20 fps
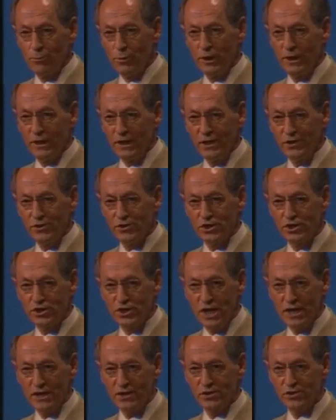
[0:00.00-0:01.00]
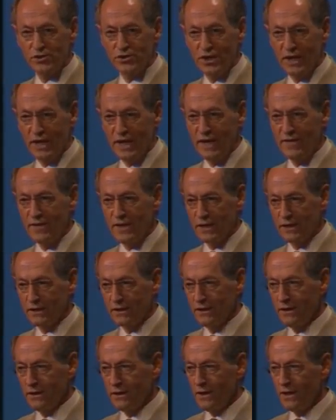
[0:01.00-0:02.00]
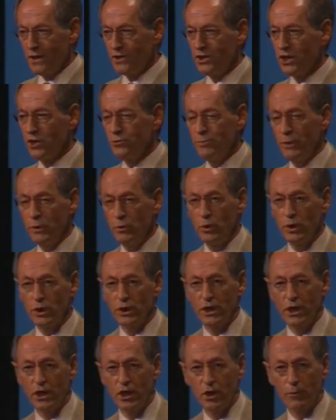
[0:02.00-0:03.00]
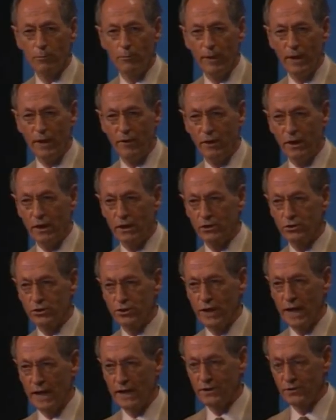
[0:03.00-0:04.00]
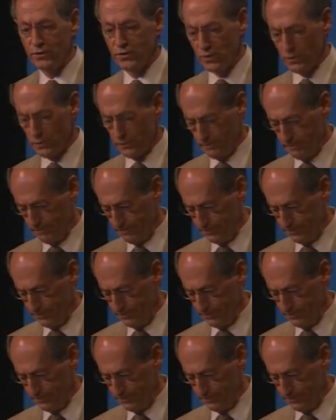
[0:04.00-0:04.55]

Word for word: bring these agendas together. Don't be working on parallel tracks.